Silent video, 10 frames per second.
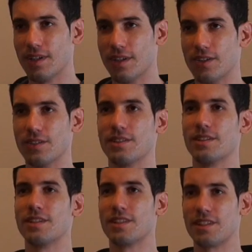Oh,
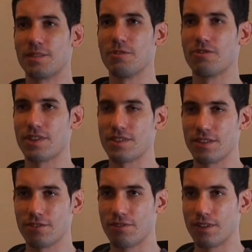let, let, let, me phrase
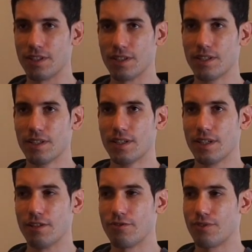it differently. Yeah,
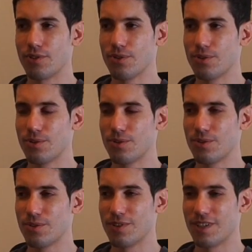sure. If
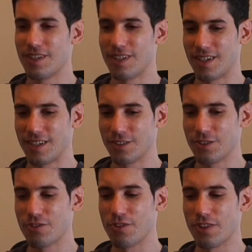you, uh, I don't
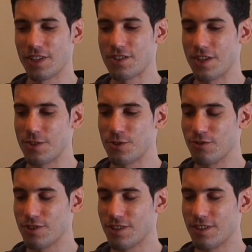know if you had a chance to
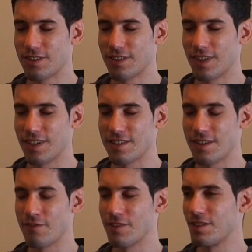visit uh,
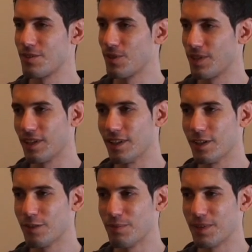San Francisco
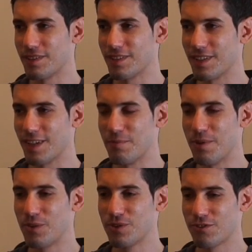lately, but the
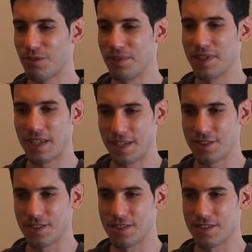amount of
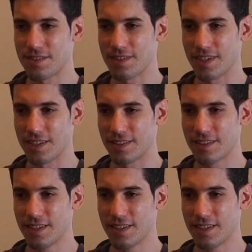applications that